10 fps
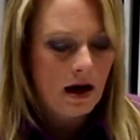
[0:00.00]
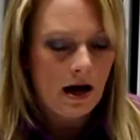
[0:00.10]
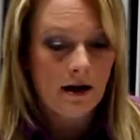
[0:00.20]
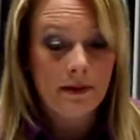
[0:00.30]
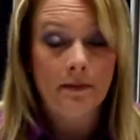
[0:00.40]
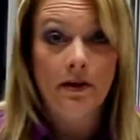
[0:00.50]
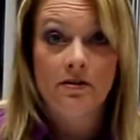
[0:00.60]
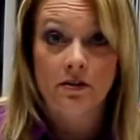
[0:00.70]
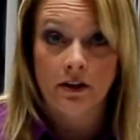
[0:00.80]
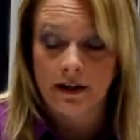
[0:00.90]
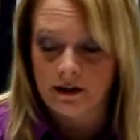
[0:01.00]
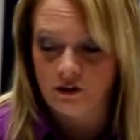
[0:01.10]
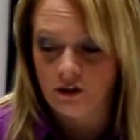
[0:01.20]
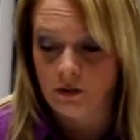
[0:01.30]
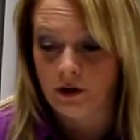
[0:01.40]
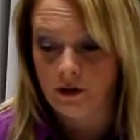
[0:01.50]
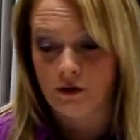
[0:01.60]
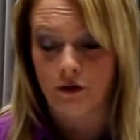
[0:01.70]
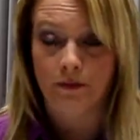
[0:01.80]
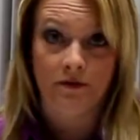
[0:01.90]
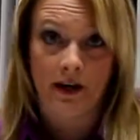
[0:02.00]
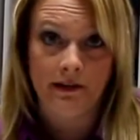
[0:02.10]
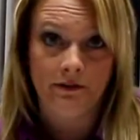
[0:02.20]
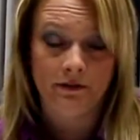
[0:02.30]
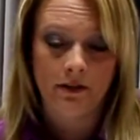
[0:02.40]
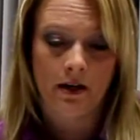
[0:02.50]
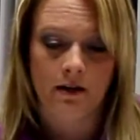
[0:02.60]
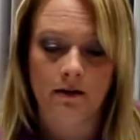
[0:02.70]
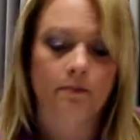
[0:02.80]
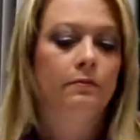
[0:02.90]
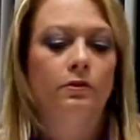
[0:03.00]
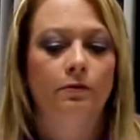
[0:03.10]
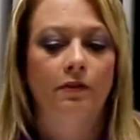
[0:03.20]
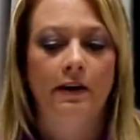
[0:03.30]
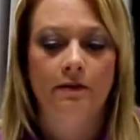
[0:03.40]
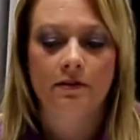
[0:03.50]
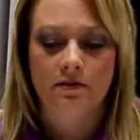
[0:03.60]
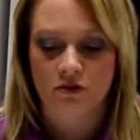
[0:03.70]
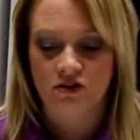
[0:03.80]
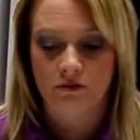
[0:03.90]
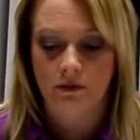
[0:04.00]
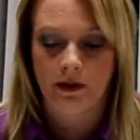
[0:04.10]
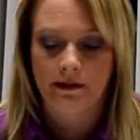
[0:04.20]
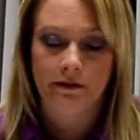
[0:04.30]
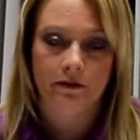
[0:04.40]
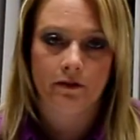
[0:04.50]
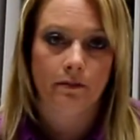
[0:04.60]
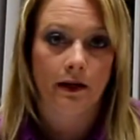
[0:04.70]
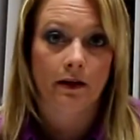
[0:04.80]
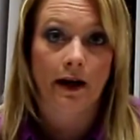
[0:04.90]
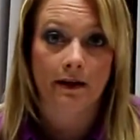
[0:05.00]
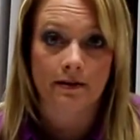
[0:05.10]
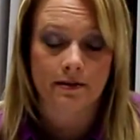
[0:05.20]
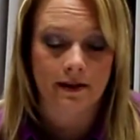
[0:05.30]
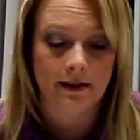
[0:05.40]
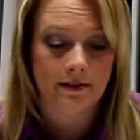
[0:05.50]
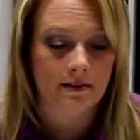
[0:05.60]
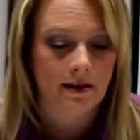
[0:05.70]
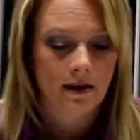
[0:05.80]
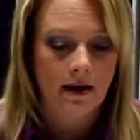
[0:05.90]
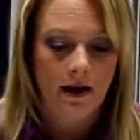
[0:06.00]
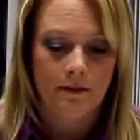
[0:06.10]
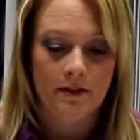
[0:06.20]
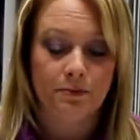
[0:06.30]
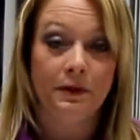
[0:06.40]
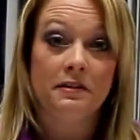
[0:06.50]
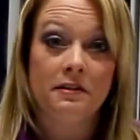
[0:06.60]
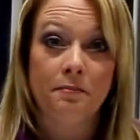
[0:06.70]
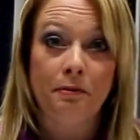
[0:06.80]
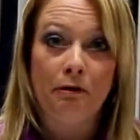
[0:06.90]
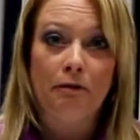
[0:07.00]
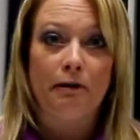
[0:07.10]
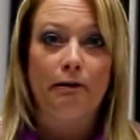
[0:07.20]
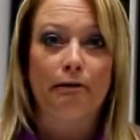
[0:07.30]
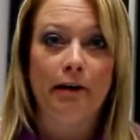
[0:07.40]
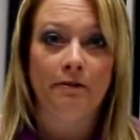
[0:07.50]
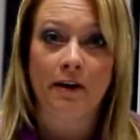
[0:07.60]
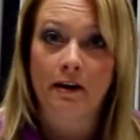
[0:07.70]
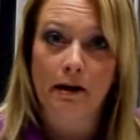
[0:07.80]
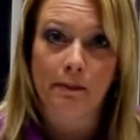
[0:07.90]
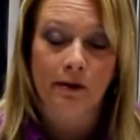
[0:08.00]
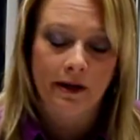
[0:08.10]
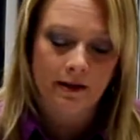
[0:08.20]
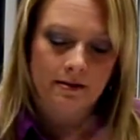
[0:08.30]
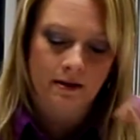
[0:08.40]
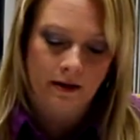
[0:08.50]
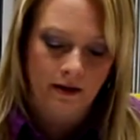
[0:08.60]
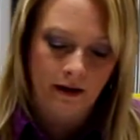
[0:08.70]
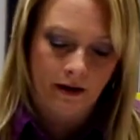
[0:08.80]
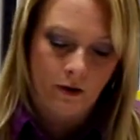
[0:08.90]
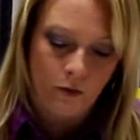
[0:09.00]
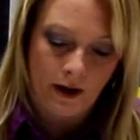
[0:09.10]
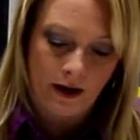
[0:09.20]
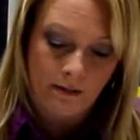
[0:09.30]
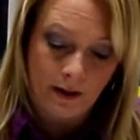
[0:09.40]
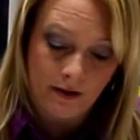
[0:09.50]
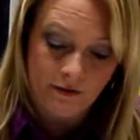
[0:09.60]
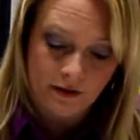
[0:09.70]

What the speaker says: I'm going to start actually with group 5. Group 5 is just what I use with my highest kids. It's pretty simple. I've got a couple kids that are kind of way above